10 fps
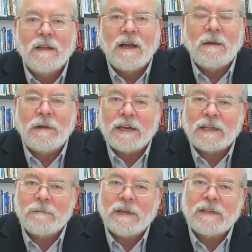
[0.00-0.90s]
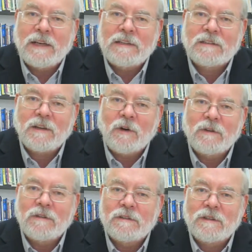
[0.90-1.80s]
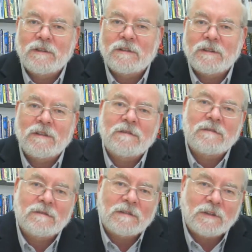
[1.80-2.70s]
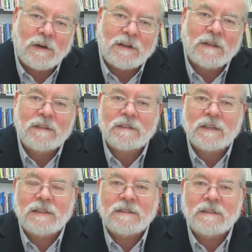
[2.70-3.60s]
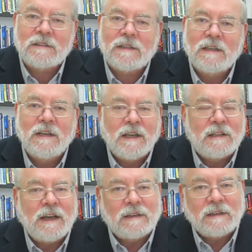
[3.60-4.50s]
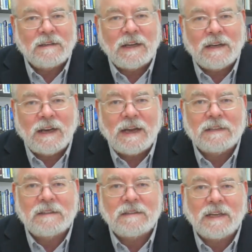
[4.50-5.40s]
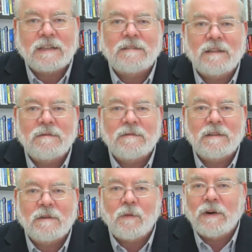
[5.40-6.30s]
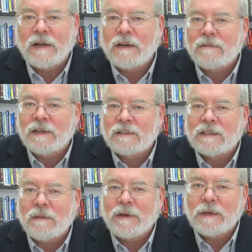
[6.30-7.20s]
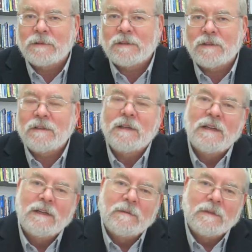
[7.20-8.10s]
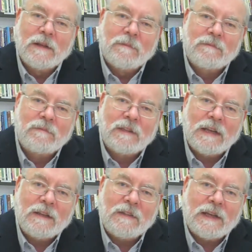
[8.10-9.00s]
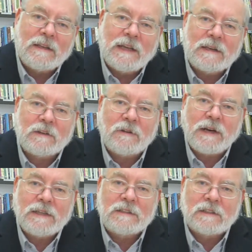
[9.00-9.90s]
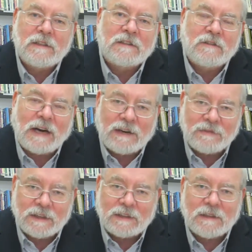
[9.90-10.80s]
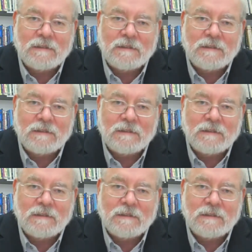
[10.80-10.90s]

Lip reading: by commit dates, owners, user, quality discussions, that has a tickler, a warning of things coming up soon. And then that creates a good graphic,